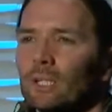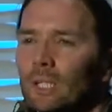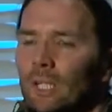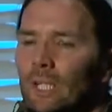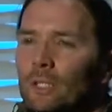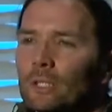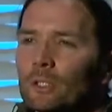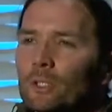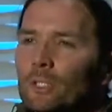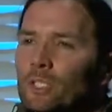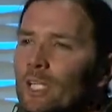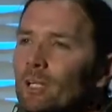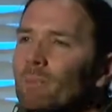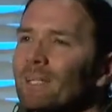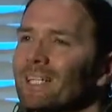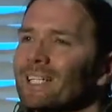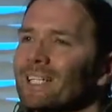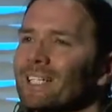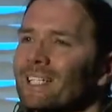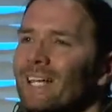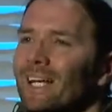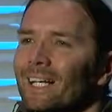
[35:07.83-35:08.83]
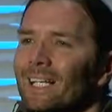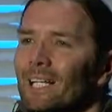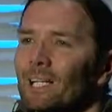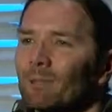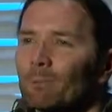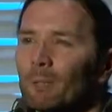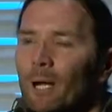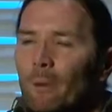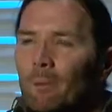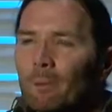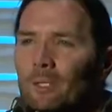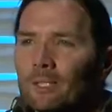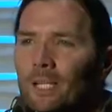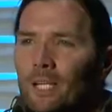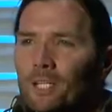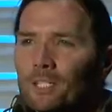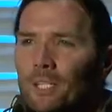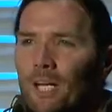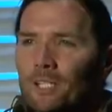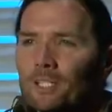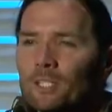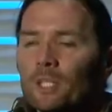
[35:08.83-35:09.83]
in your stomach is not getting properly
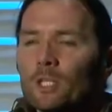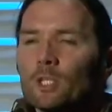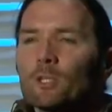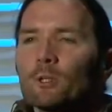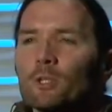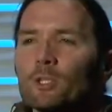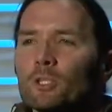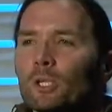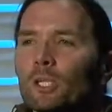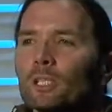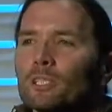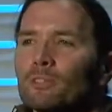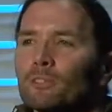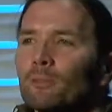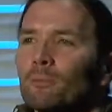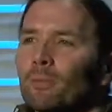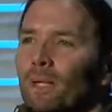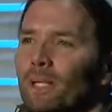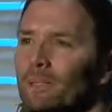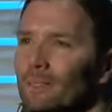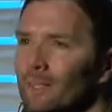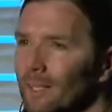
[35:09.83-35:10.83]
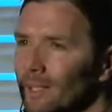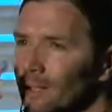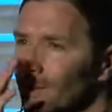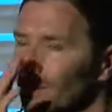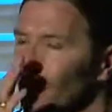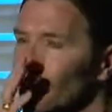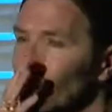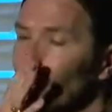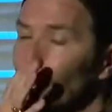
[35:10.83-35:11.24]
digested, so it starts fermenting.